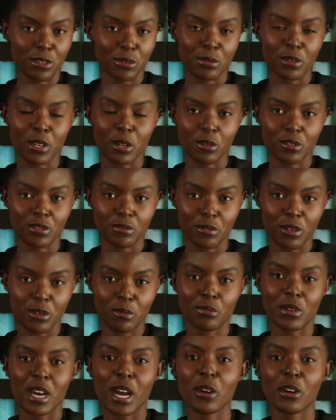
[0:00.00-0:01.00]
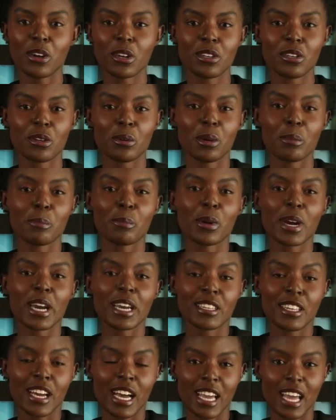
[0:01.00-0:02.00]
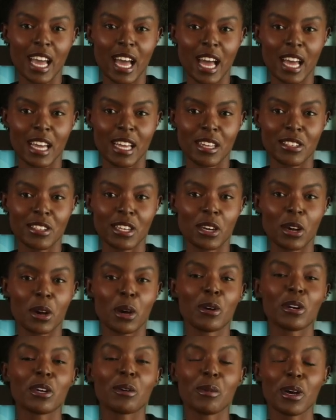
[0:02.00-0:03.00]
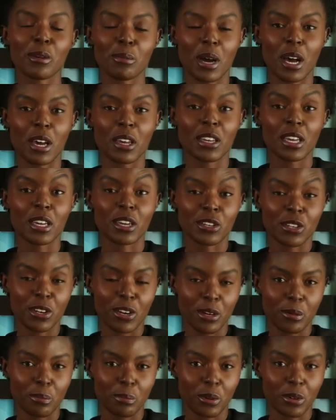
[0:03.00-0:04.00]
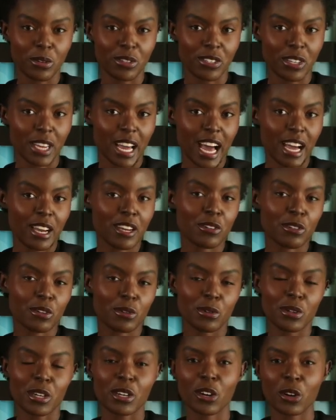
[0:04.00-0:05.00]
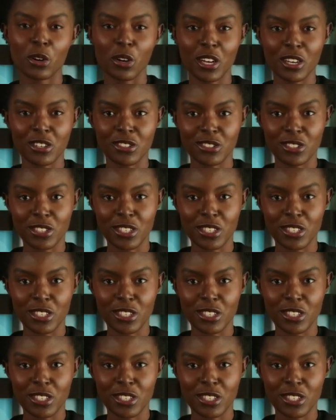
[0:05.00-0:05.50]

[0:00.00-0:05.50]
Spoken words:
Those few founders who embrace AI as their ultimate partner will slash through the noise,